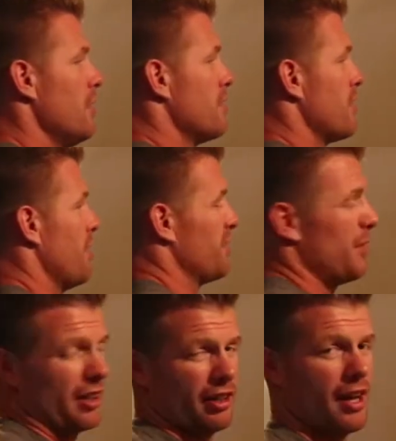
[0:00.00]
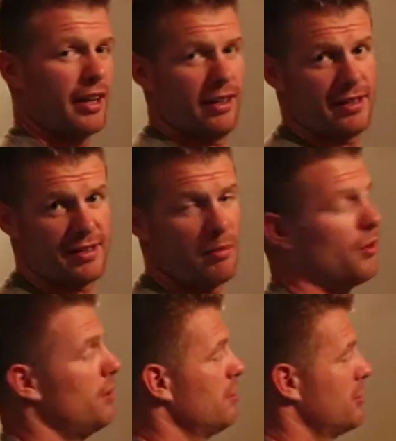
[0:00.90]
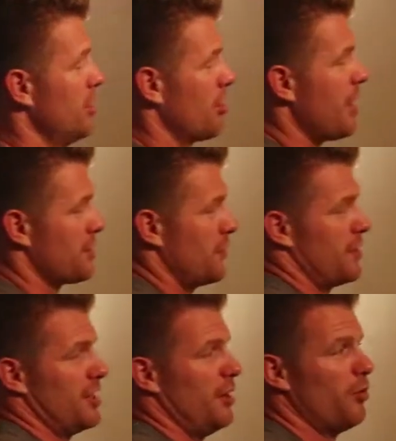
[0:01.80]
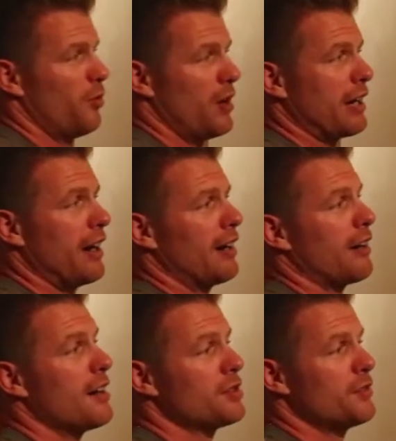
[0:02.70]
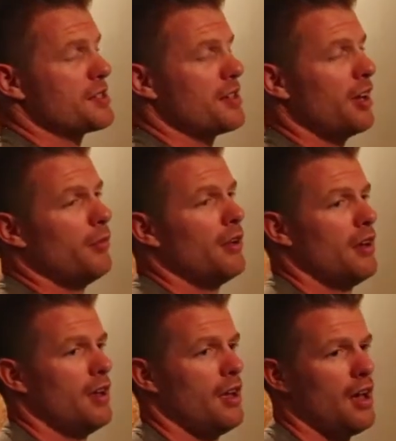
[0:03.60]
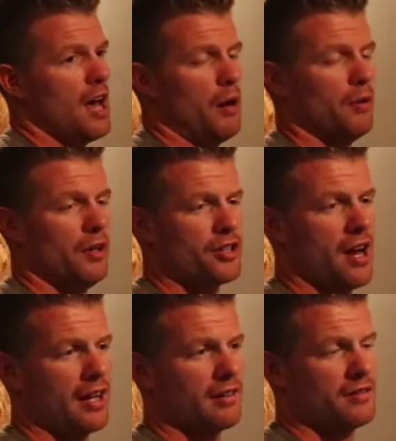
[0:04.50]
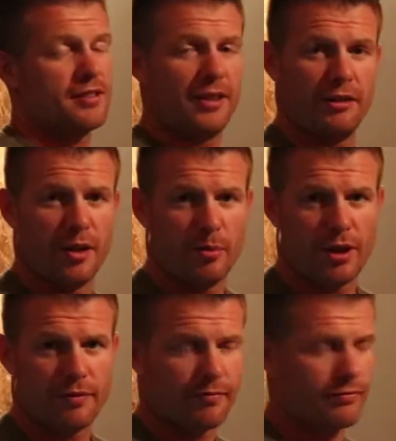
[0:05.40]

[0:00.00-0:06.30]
So something you're not going to assemble. So a crossover sub, when I create a crossover sub, I want to track its serial number,